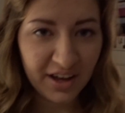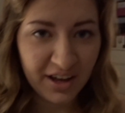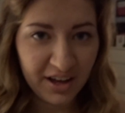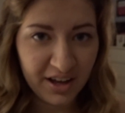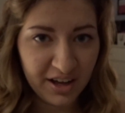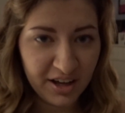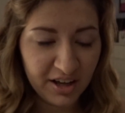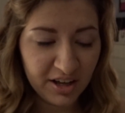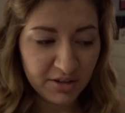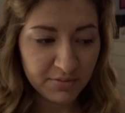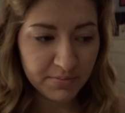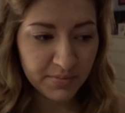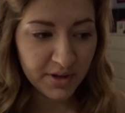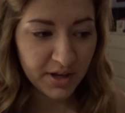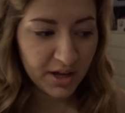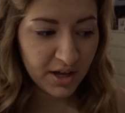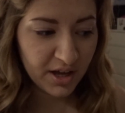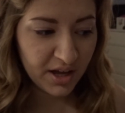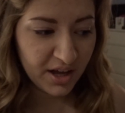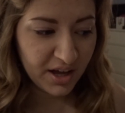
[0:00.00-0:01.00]
Um,
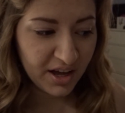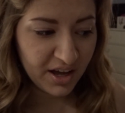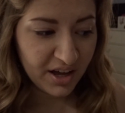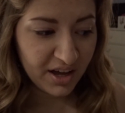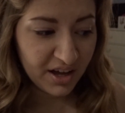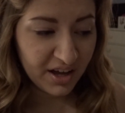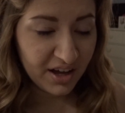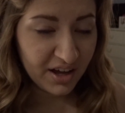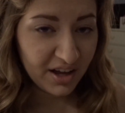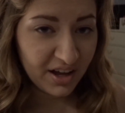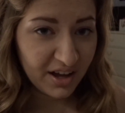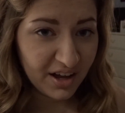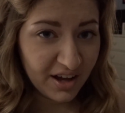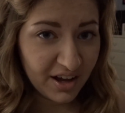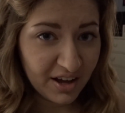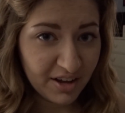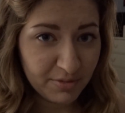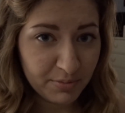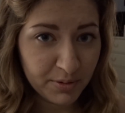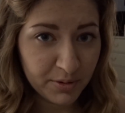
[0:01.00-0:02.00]

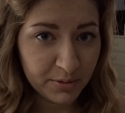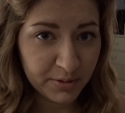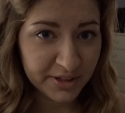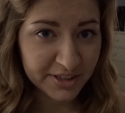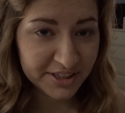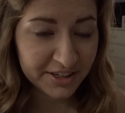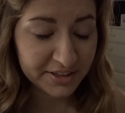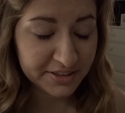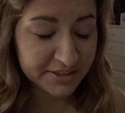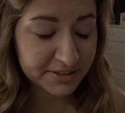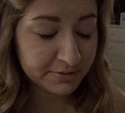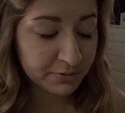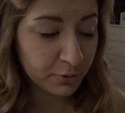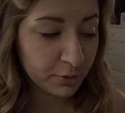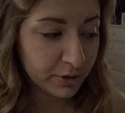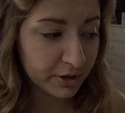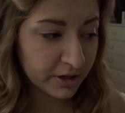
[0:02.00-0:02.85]
I've been awake since 4.